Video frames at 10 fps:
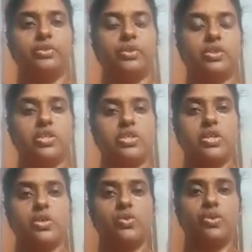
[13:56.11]
So this is
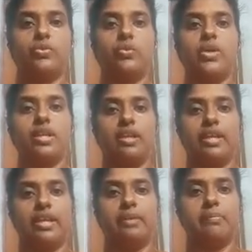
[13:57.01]
a use of your
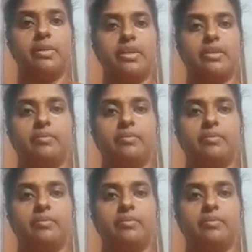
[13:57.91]
len method.